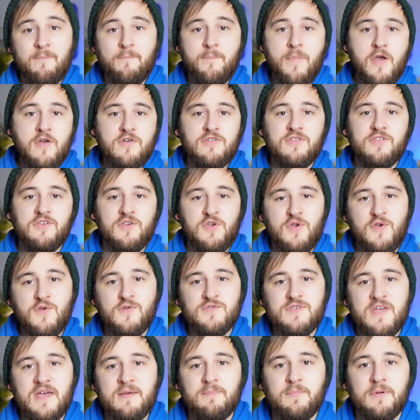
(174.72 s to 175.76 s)
both
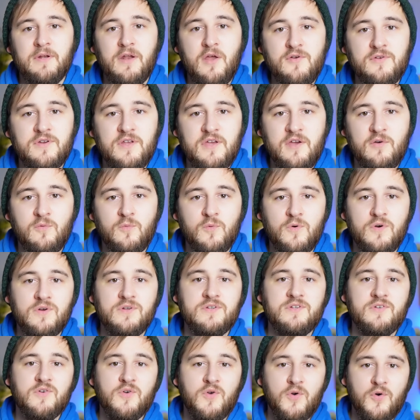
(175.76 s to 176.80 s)
use a paulownia
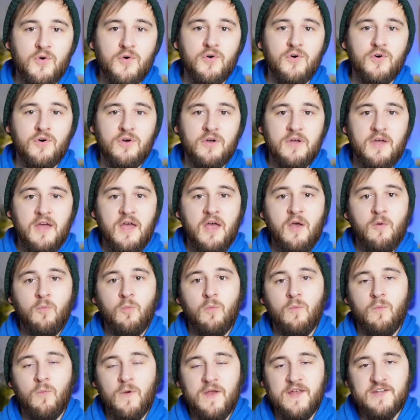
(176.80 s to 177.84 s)
wood core,
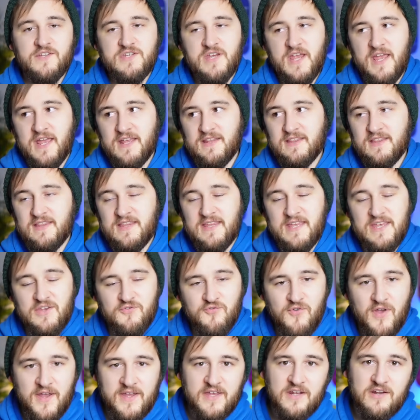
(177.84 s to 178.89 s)
which in the
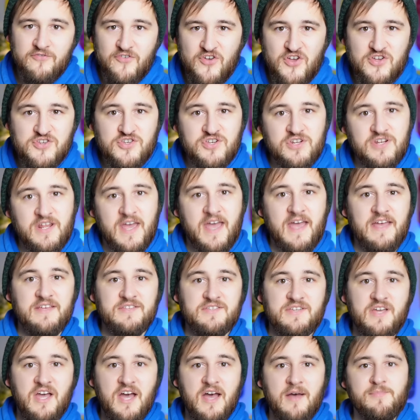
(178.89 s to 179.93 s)
regular version
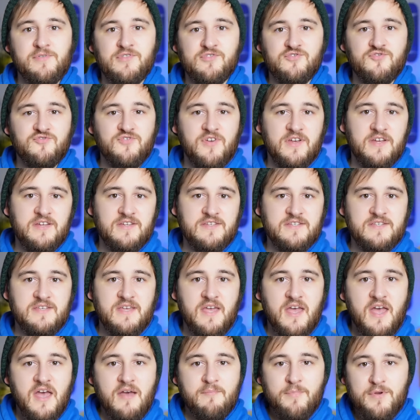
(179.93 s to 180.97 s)
has carbon stringers,
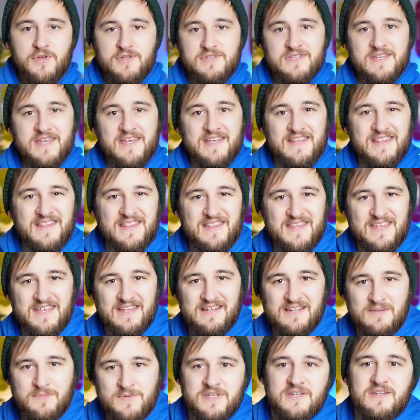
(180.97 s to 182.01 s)
but in the
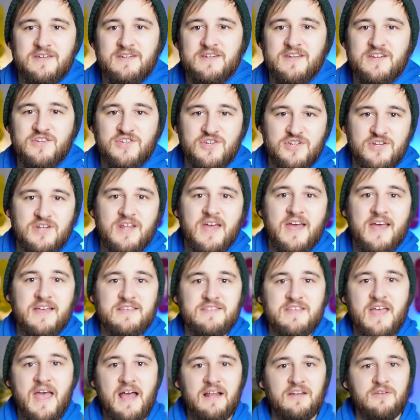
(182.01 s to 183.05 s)
limited edition
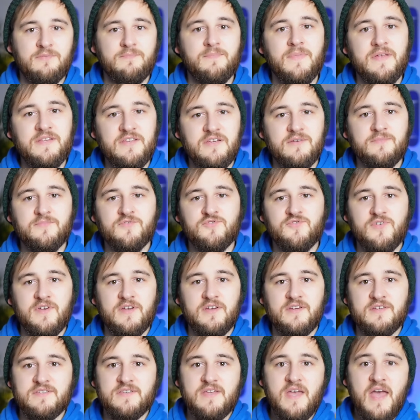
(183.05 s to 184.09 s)
has aluminium
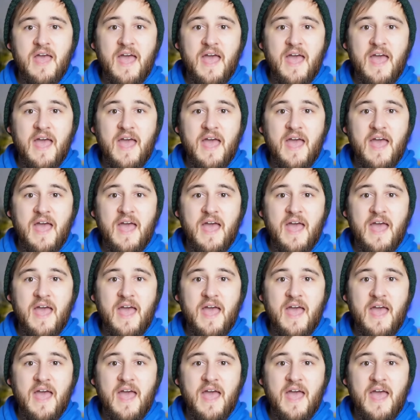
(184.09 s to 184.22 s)
stringers